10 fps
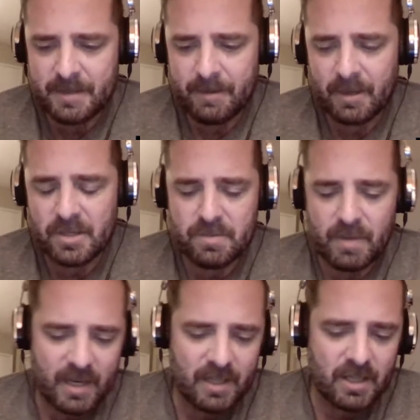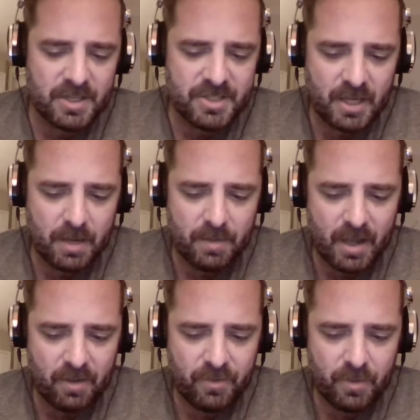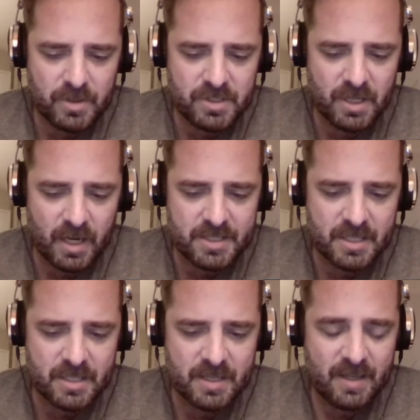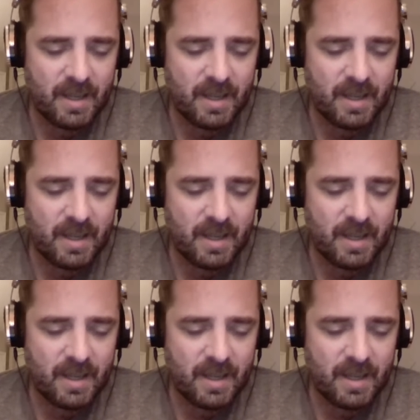because my in-laws are coming out from Wisconsin,